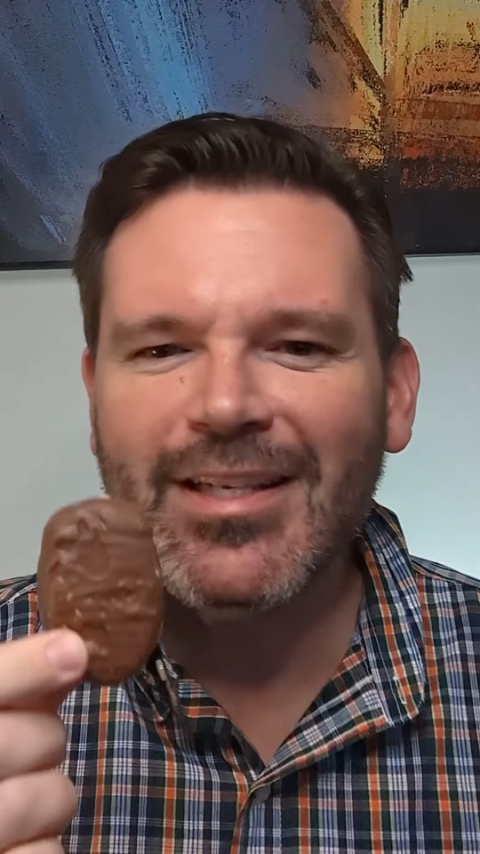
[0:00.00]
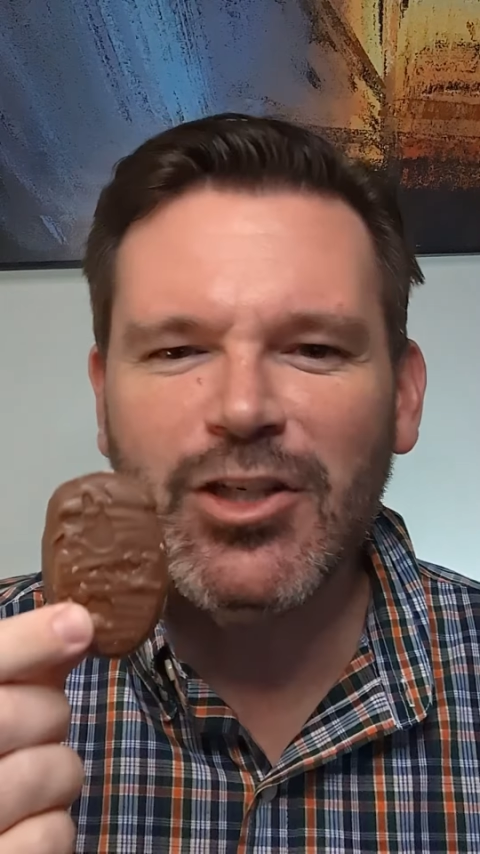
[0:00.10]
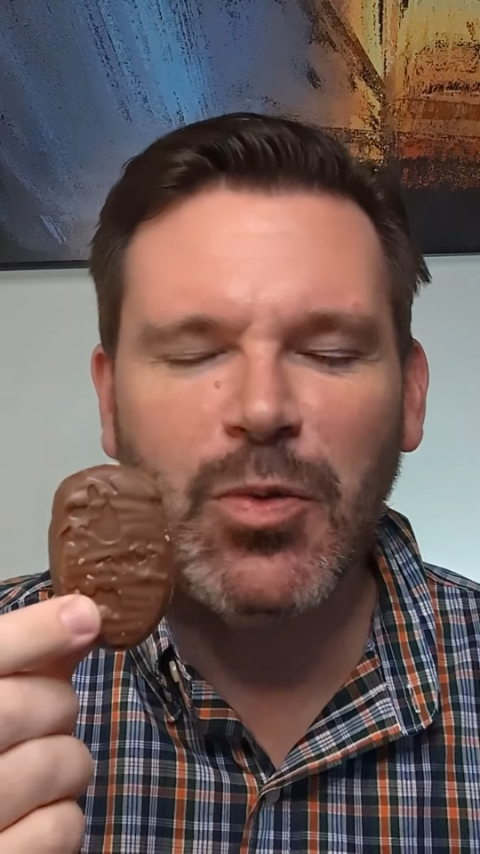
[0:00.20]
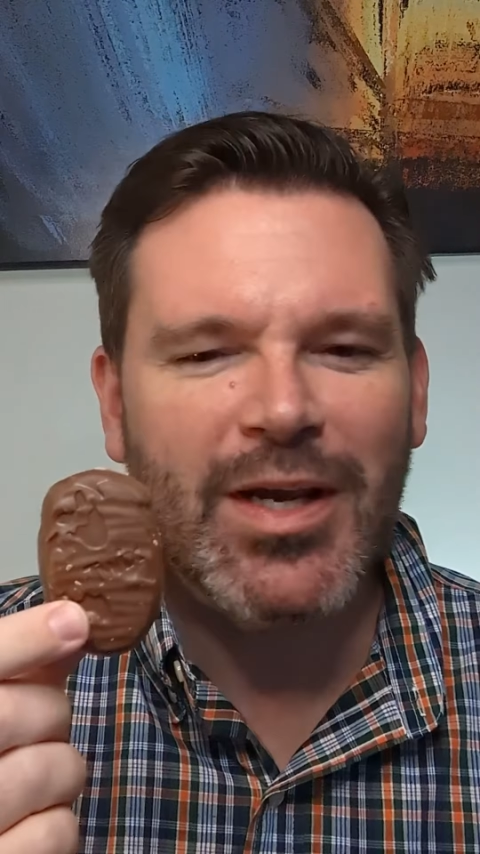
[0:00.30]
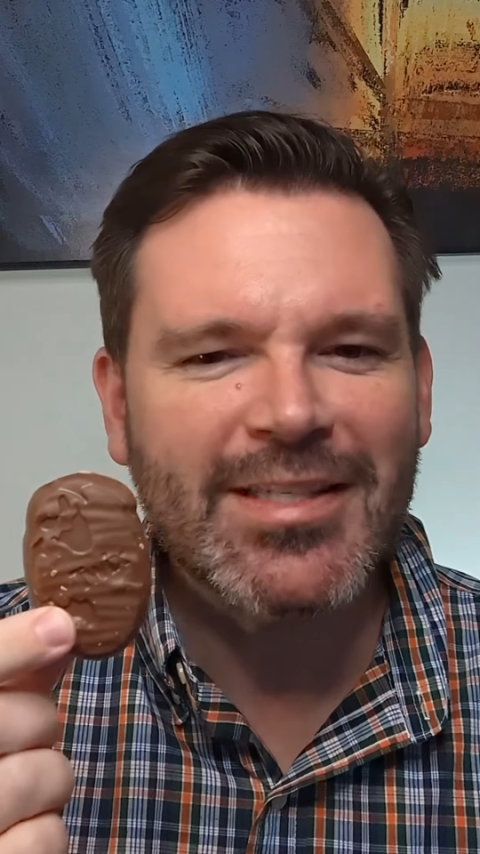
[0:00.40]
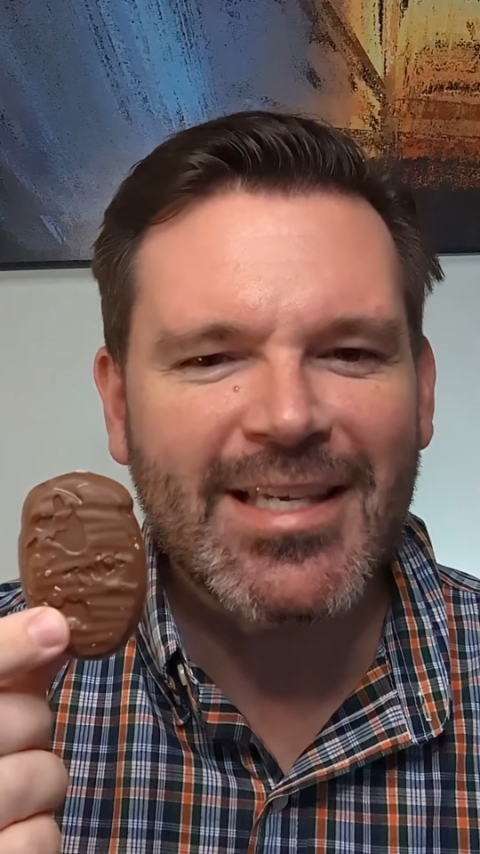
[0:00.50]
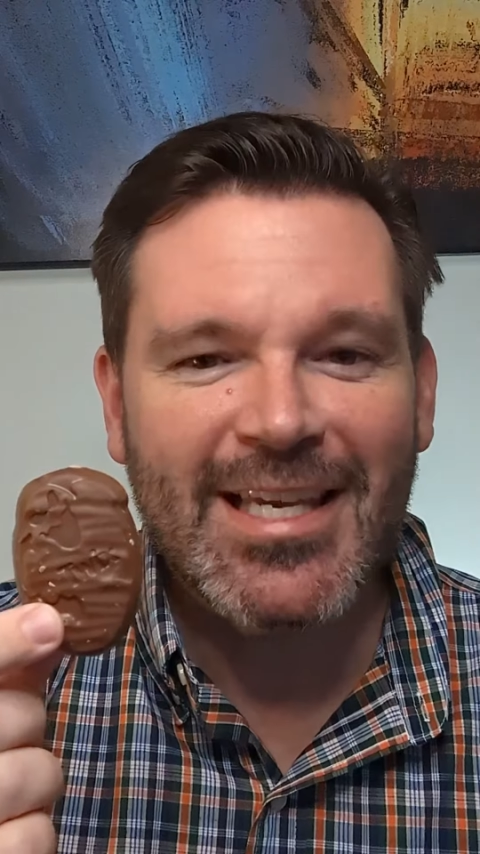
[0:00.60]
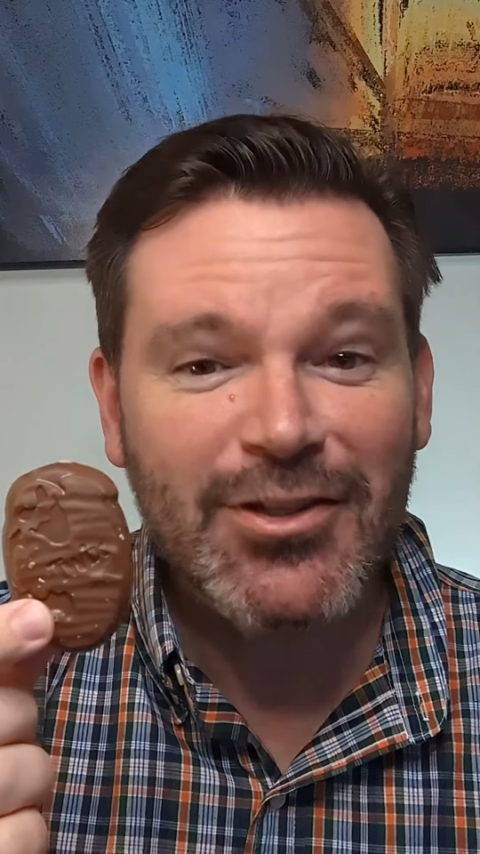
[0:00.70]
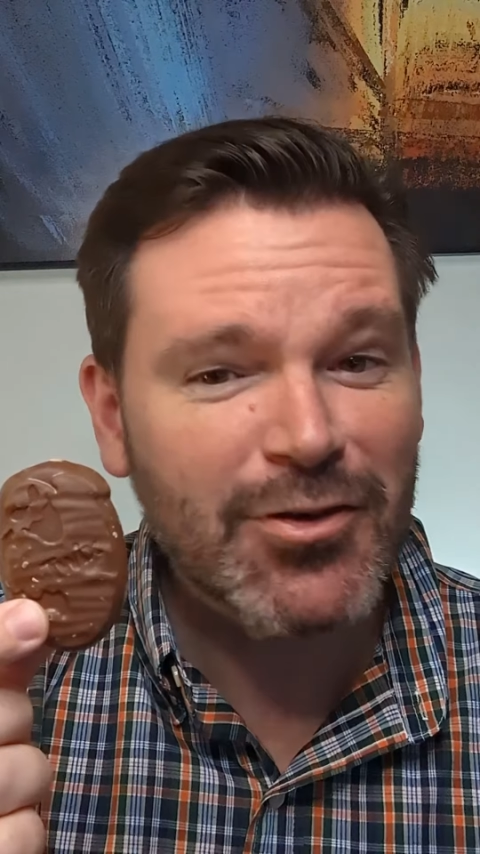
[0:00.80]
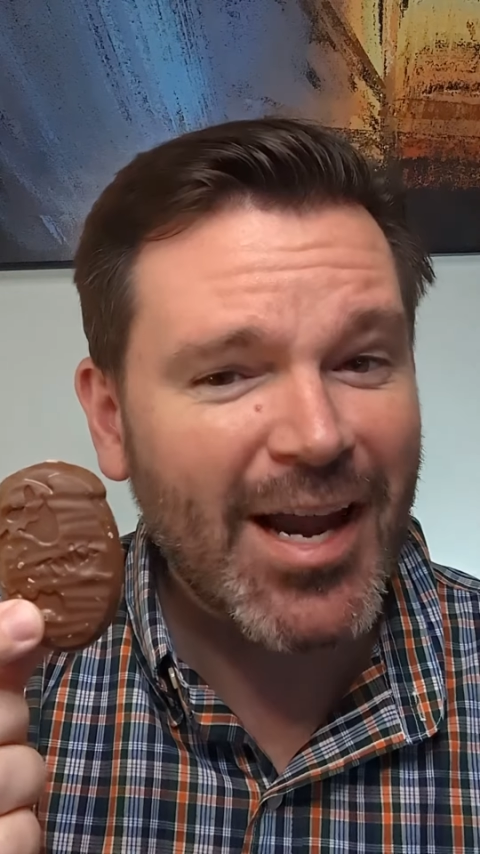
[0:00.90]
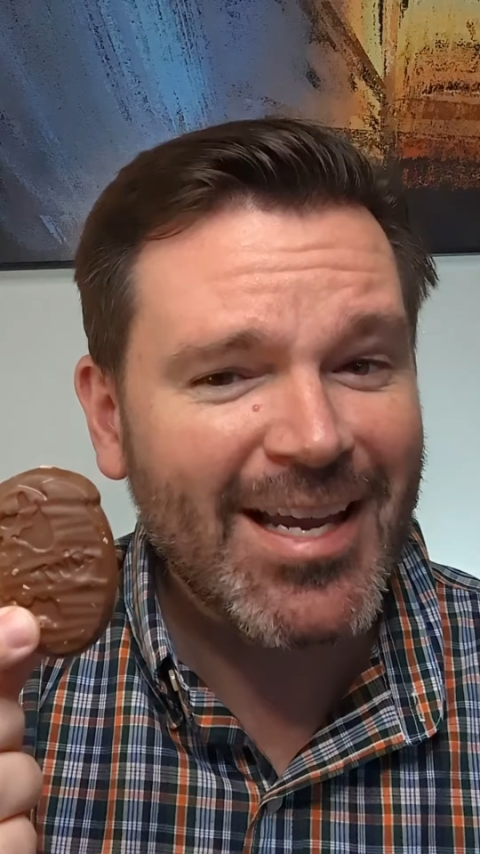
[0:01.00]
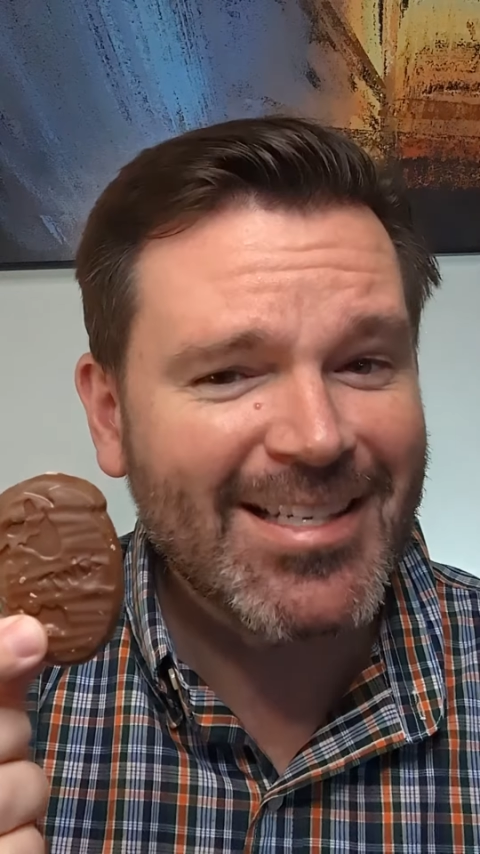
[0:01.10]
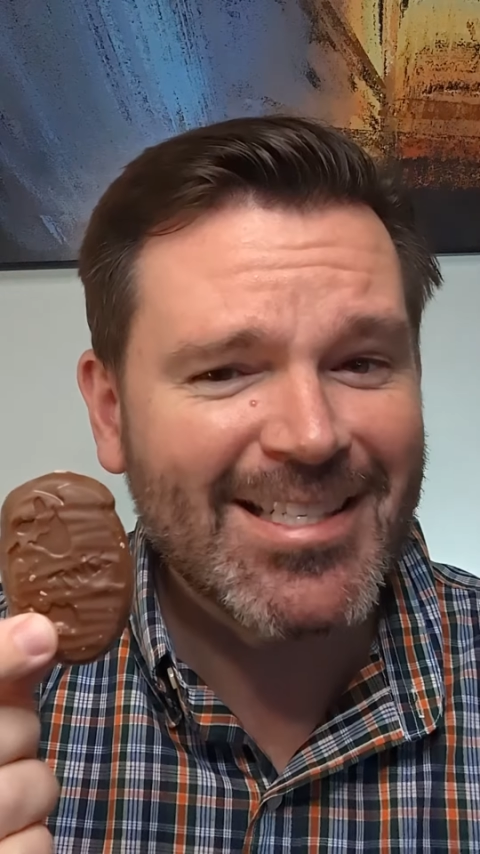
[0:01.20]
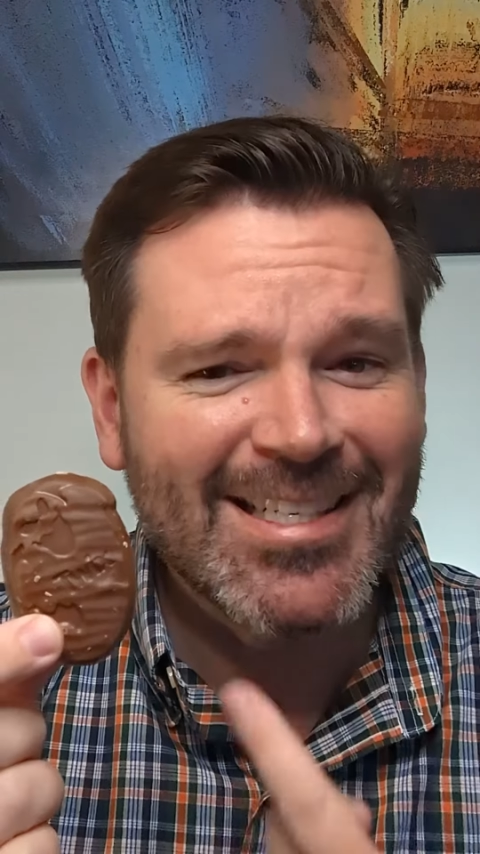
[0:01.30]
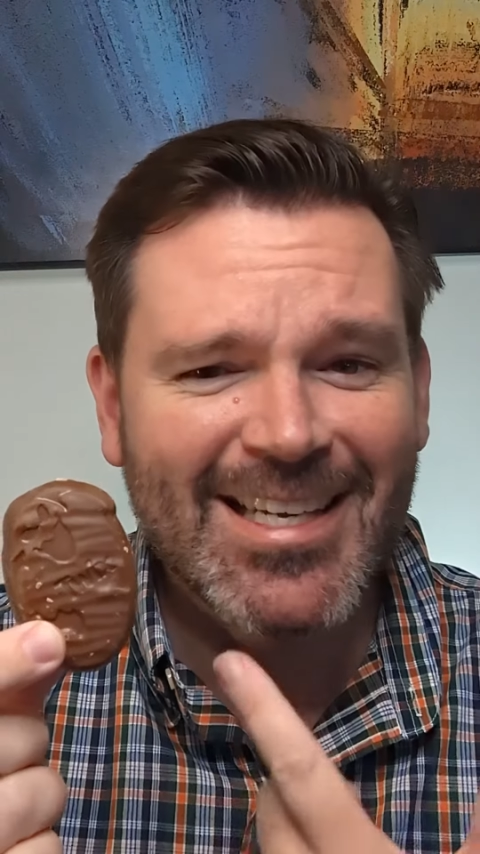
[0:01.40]
TWIX Easter
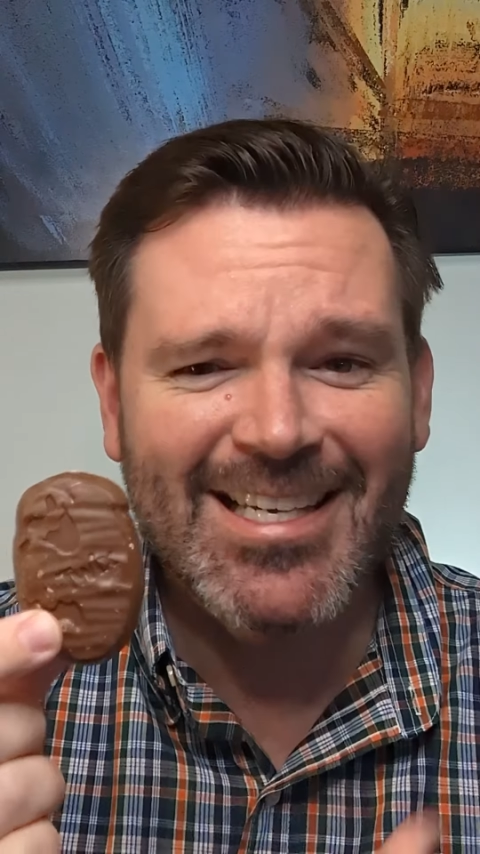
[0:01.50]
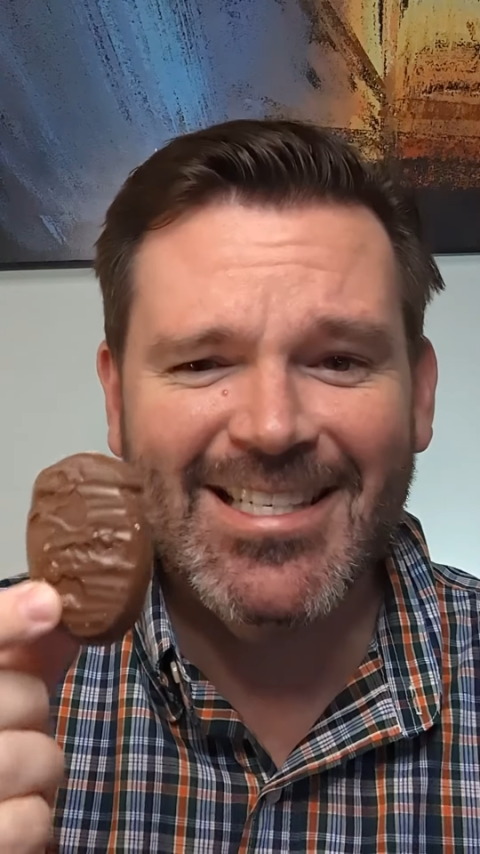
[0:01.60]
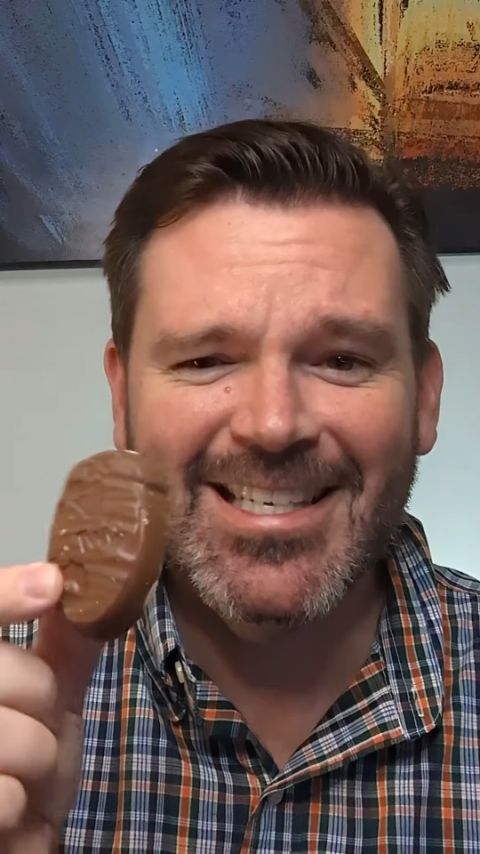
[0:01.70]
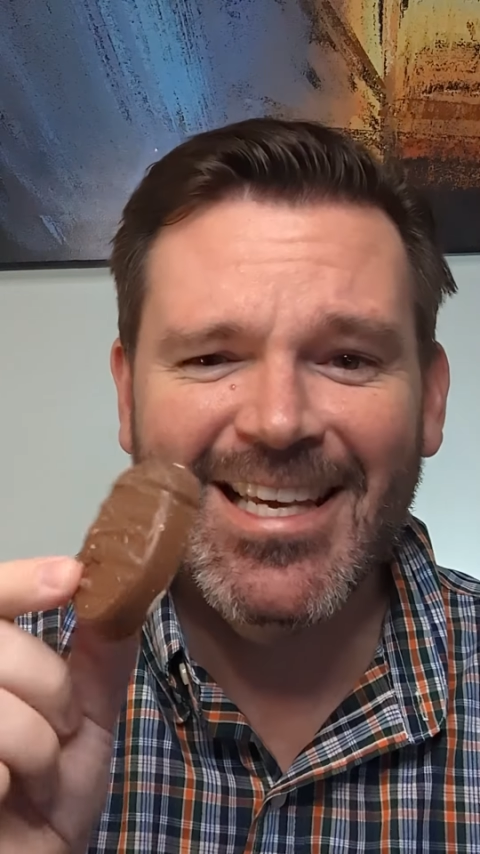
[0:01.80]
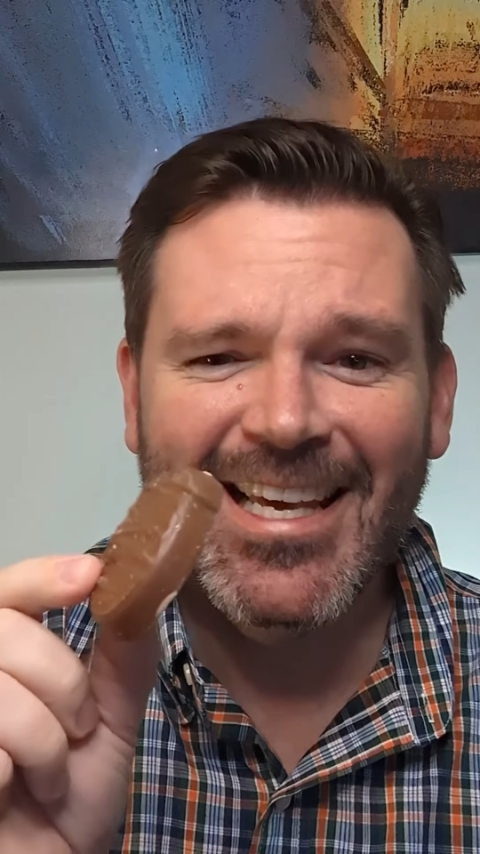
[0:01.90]
eggs, because